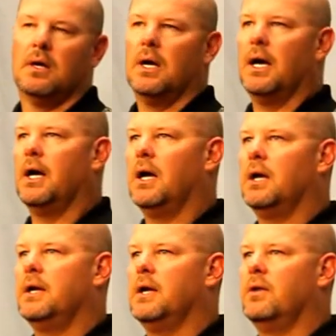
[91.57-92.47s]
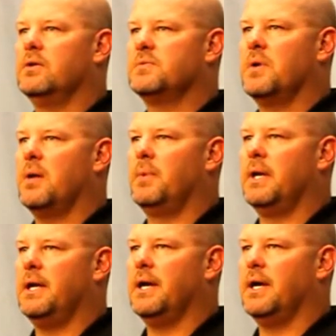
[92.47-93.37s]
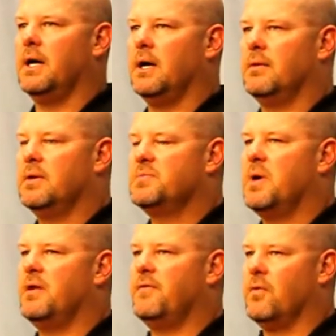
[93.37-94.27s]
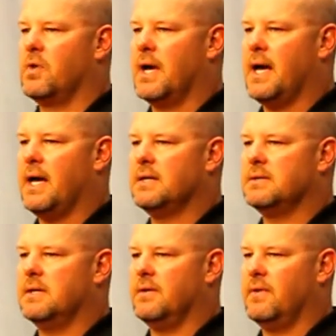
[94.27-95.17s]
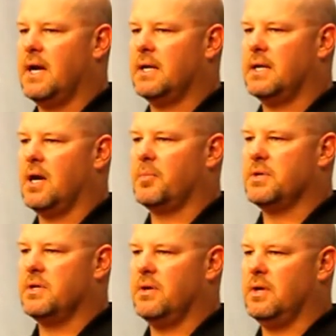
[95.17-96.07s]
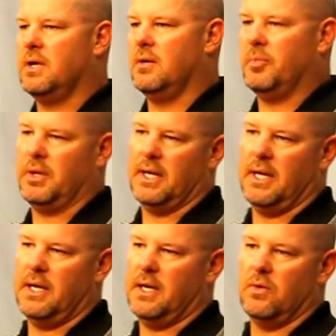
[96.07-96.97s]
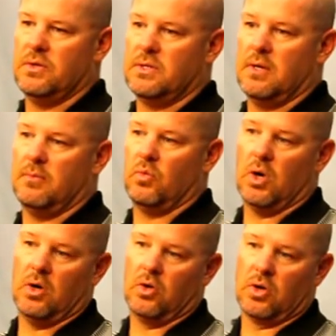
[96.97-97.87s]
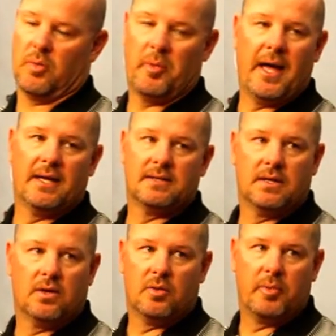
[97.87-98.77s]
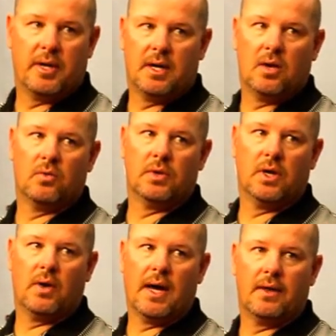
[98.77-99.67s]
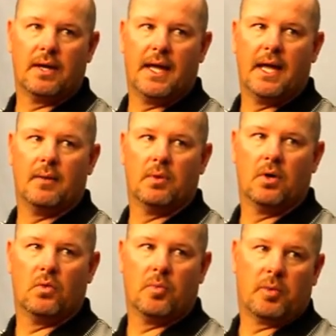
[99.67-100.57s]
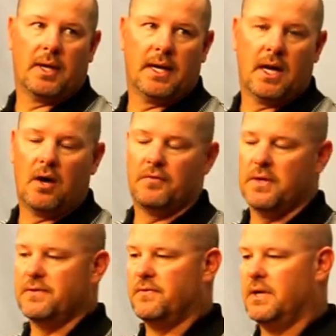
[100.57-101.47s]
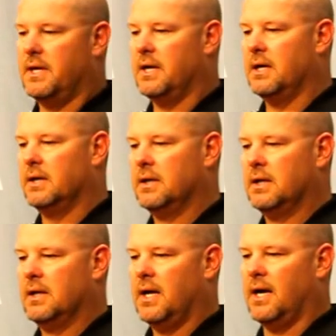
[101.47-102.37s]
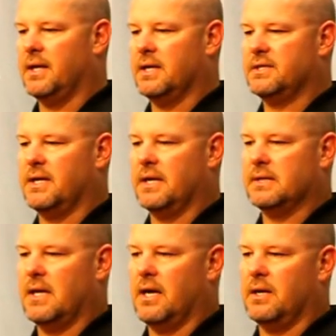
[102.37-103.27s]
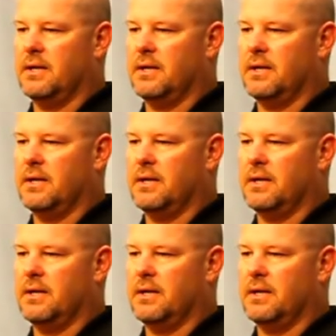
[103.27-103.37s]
You know, there's probably four guys that have got the opportunity to play, you know, in some role or capacity, or depending on, you know, how the game or who we're playing offensively, how that shakes out.